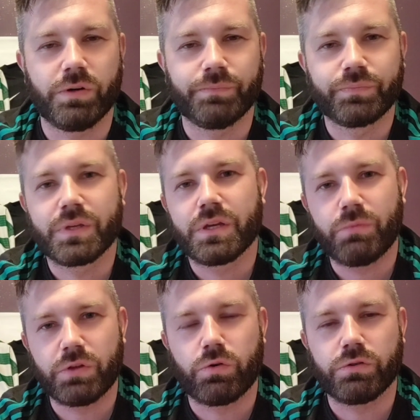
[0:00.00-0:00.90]
But
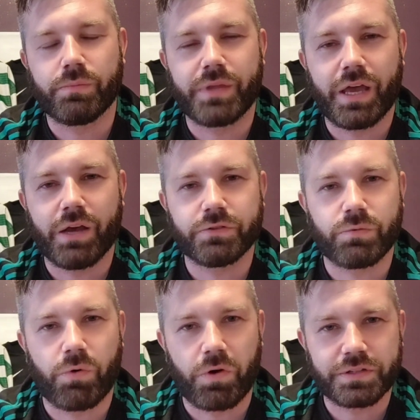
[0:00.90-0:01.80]
we took them down
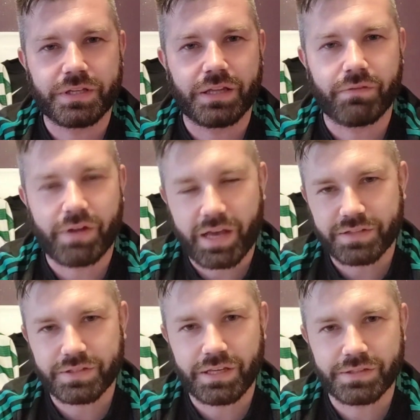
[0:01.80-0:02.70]
towards the end of
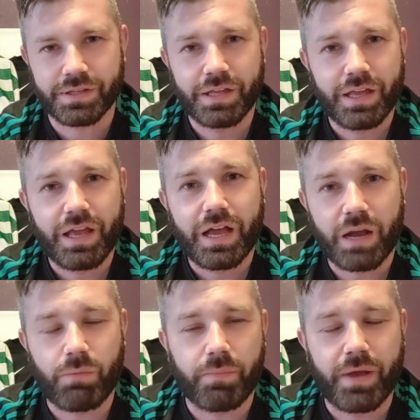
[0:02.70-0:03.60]
last season
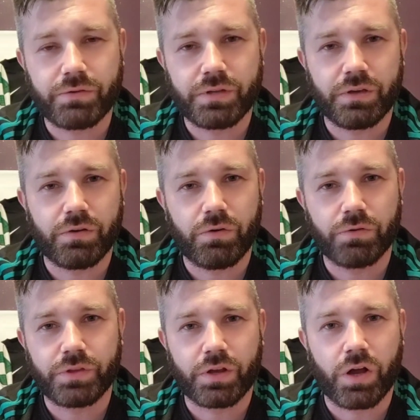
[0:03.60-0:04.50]
and we're about to
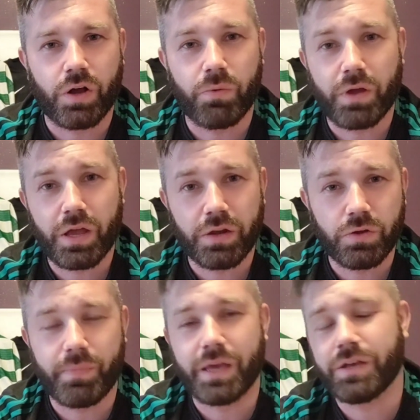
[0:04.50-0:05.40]
undergo a
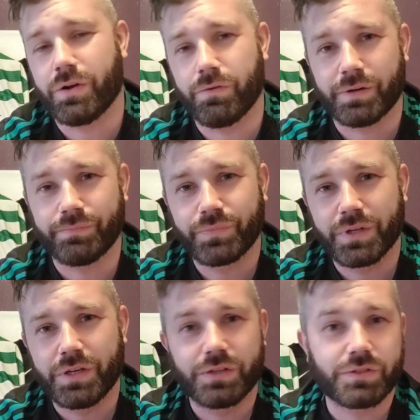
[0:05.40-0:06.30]
new makeover.
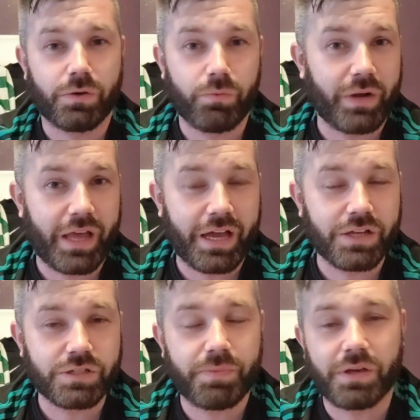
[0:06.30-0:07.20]
So will
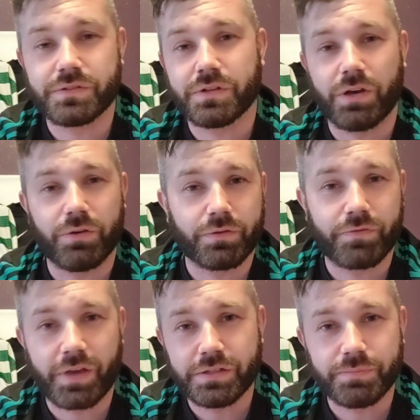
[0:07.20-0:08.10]
Ange Postecoglou's
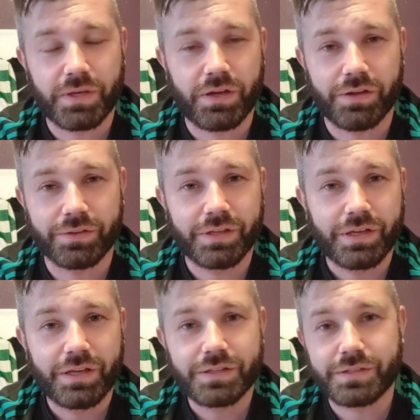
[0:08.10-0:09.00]
face be on
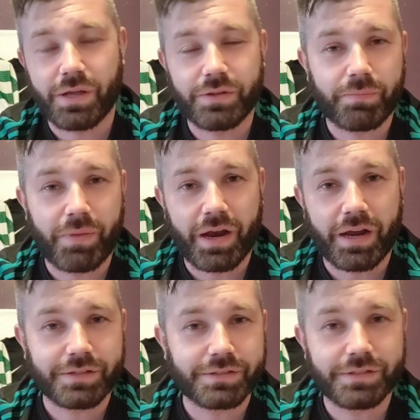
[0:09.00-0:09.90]
Celtic
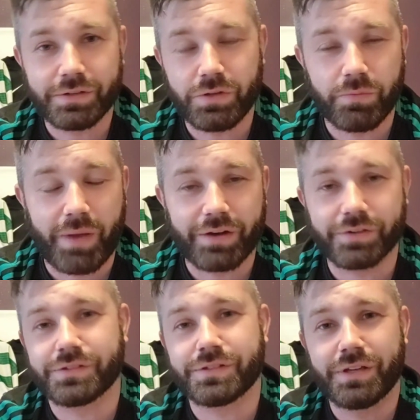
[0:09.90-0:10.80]
Park's new
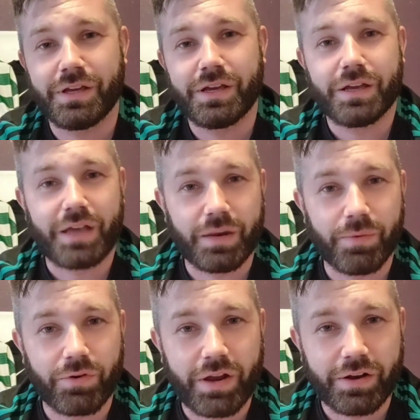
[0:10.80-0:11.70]
banners?
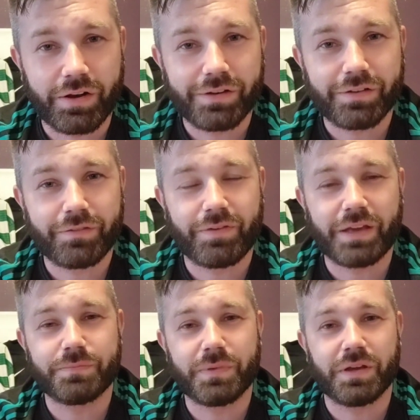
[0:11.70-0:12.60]
Conor McGregor's
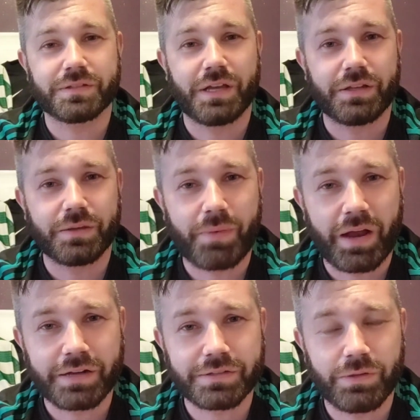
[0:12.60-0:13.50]
face be on Celtic
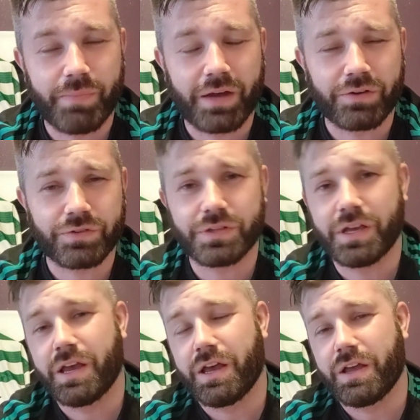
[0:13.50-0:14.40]
Park's new banners?